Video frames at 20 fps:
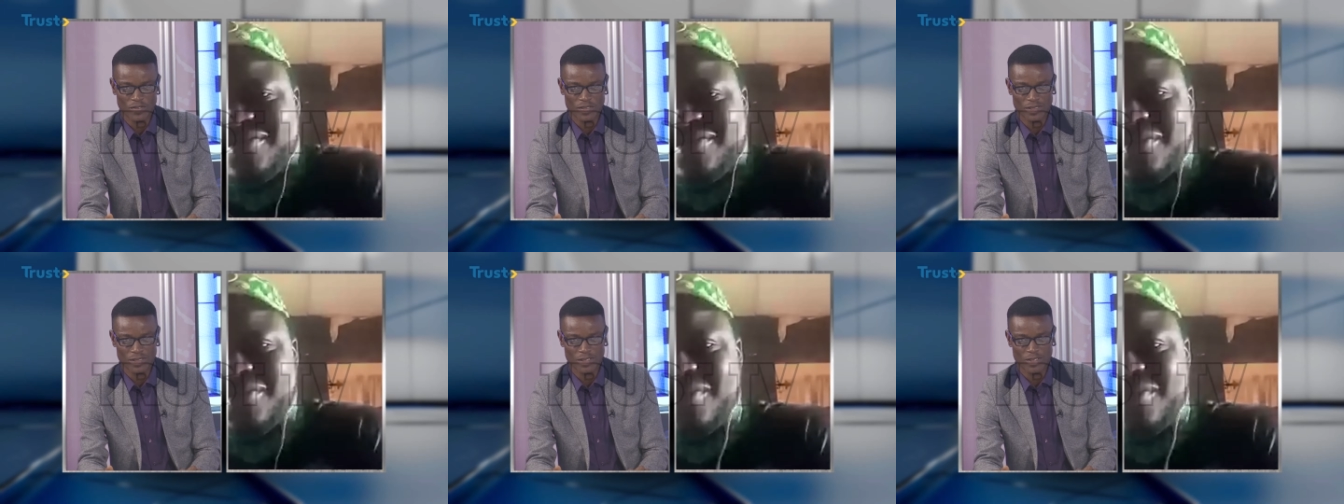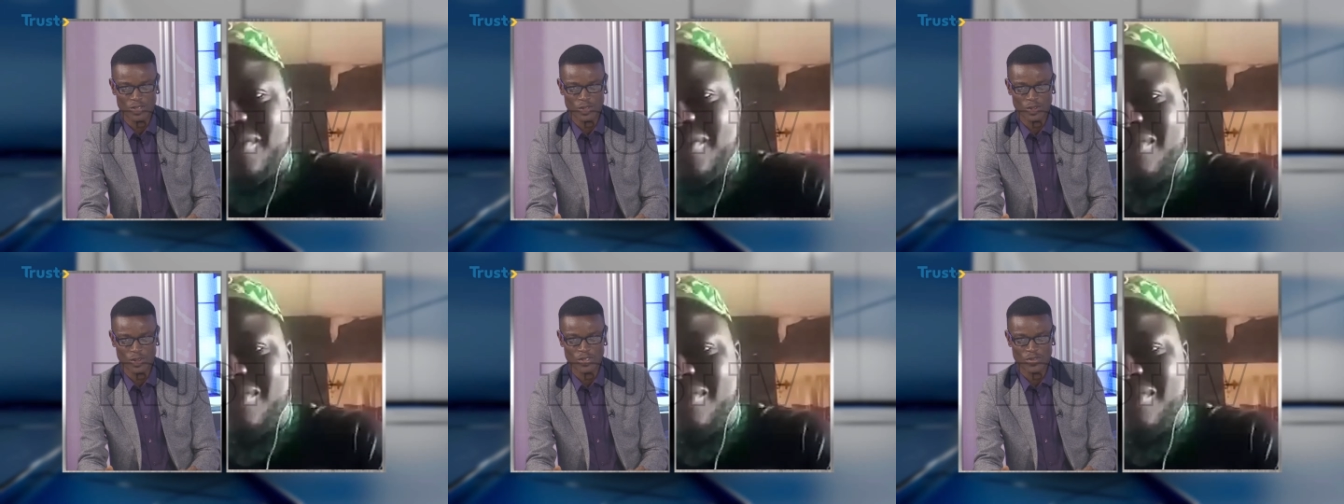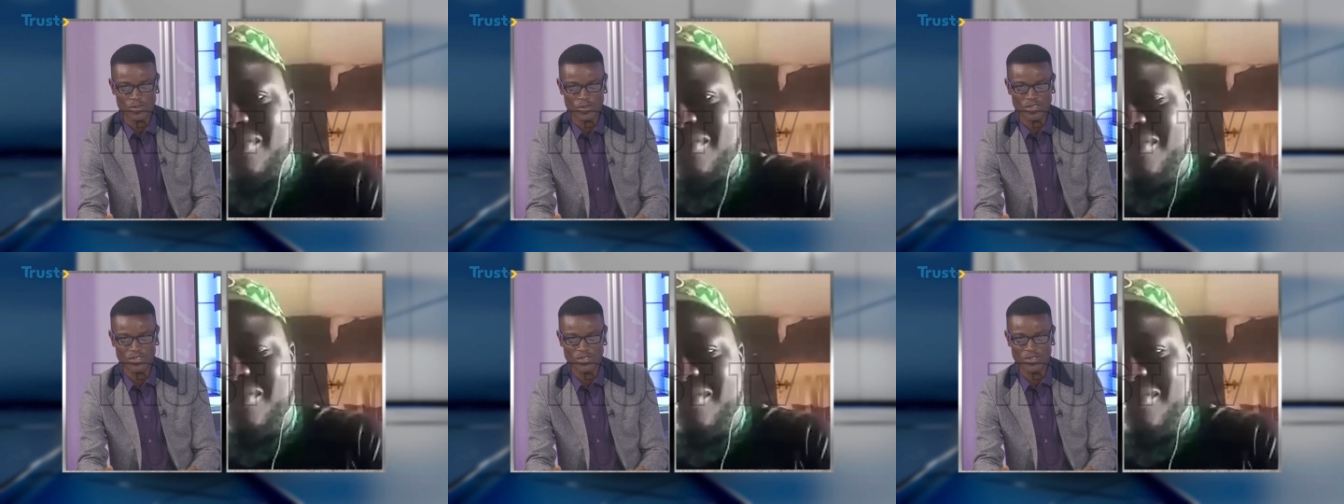Finidi
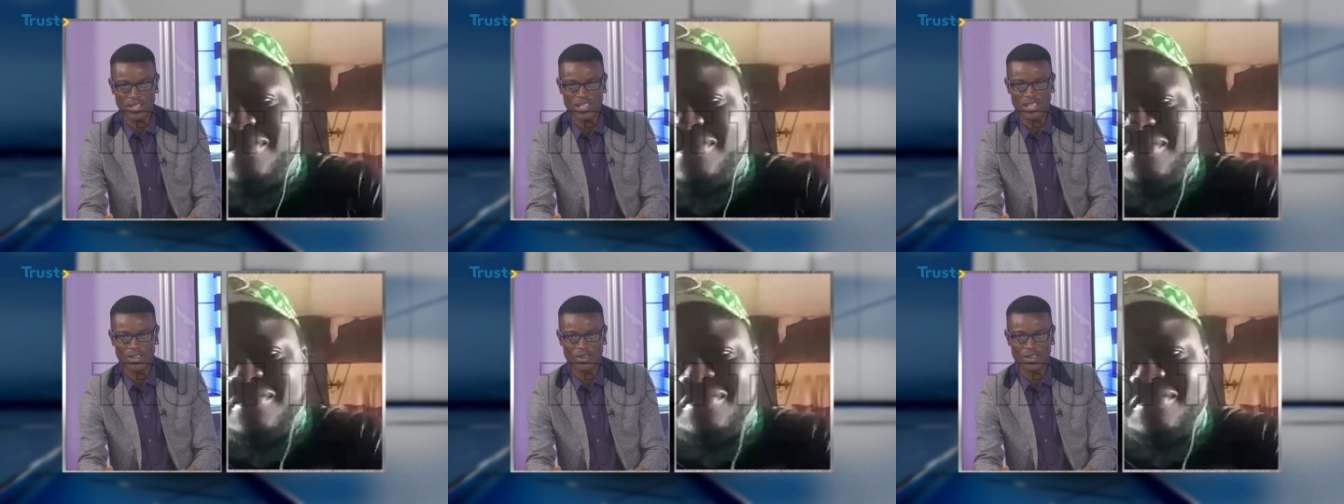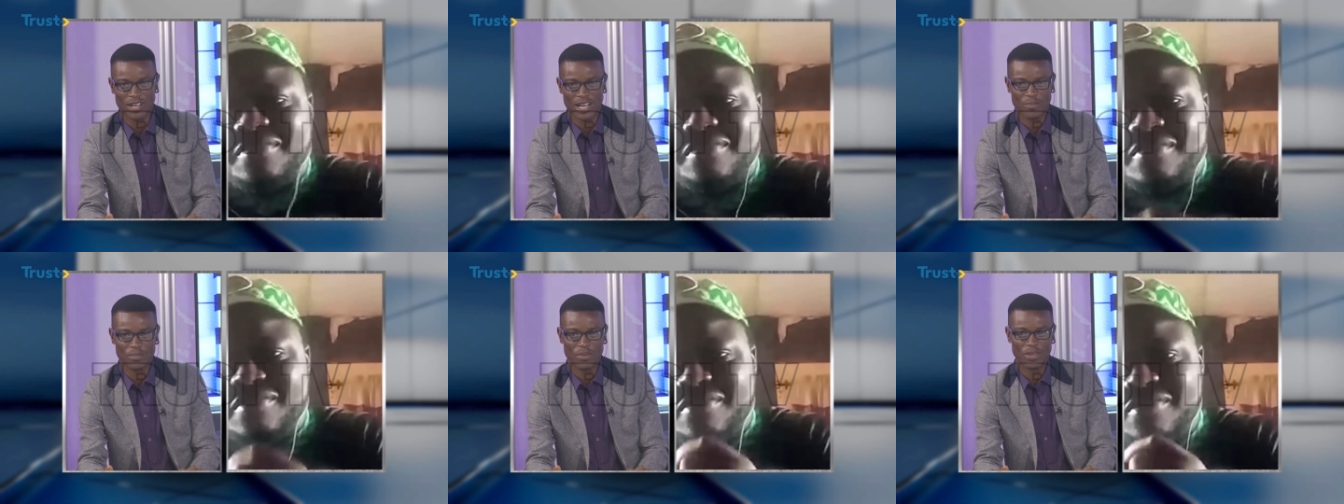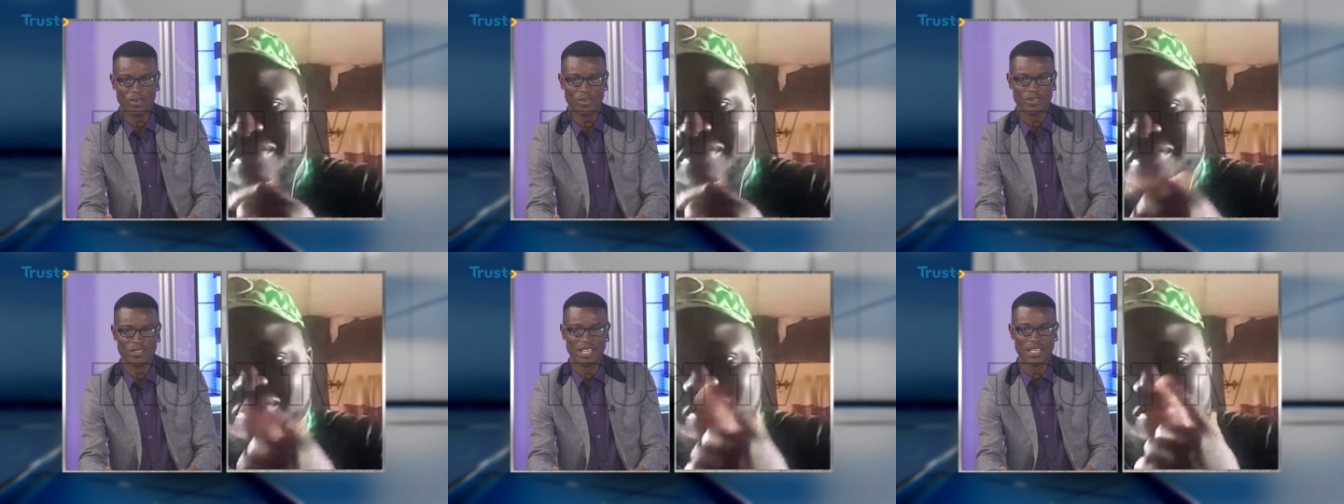George was really
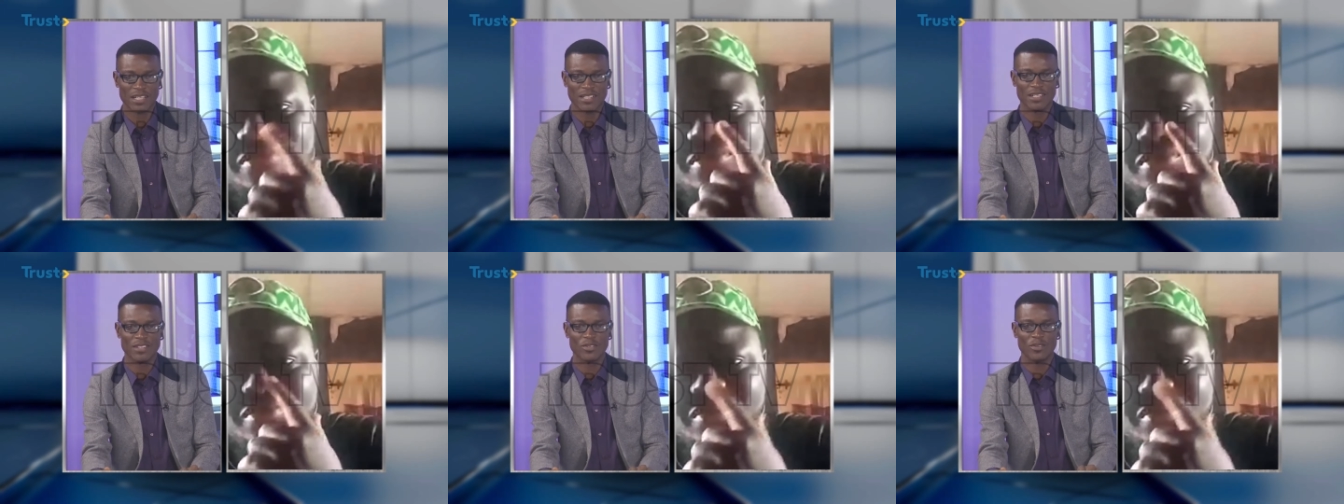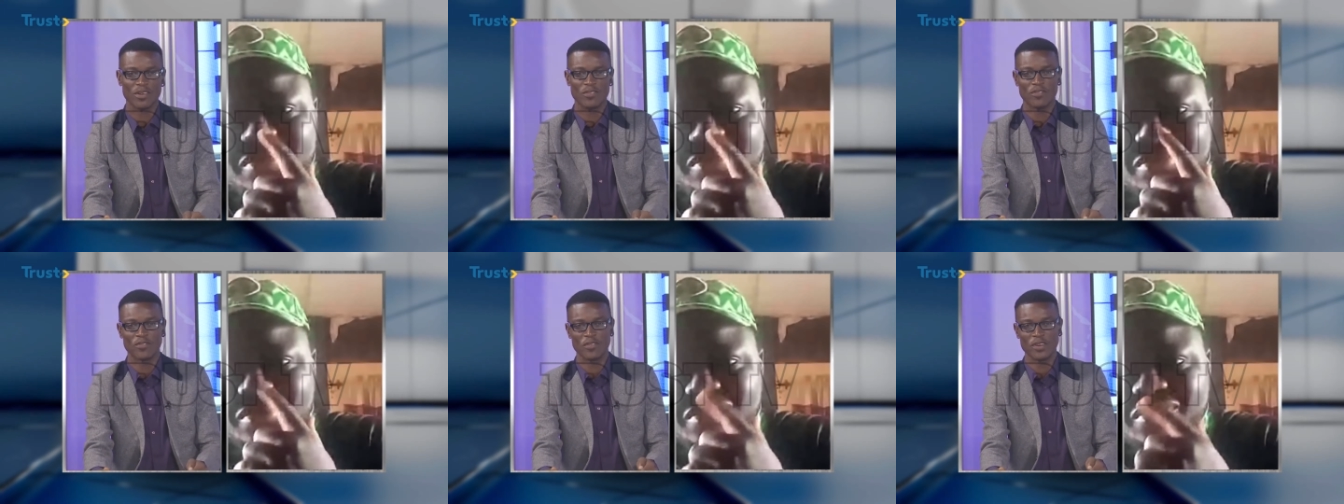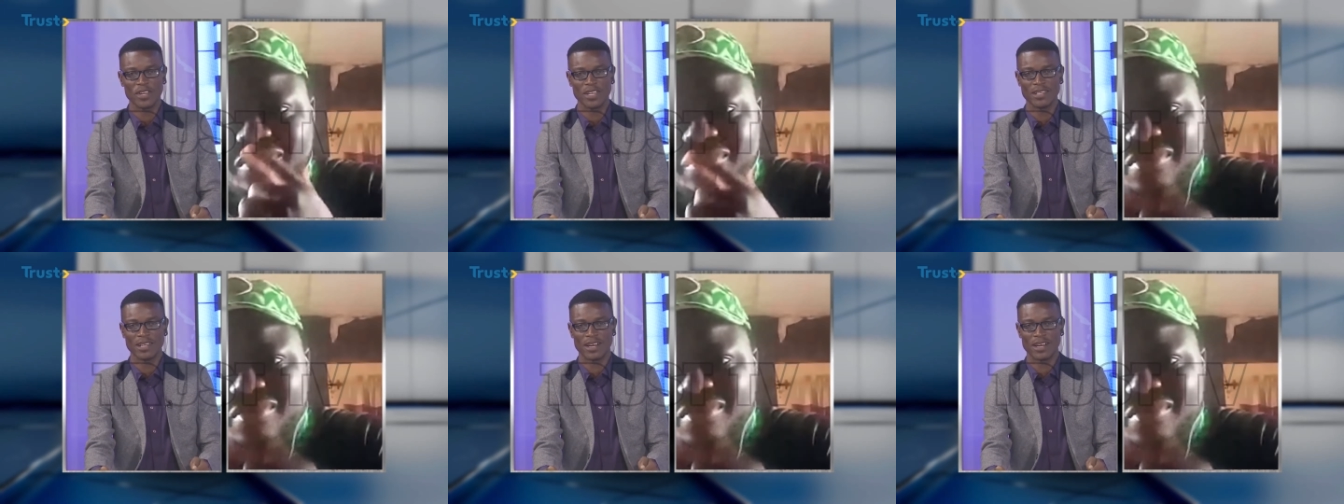unhappy concerning the referee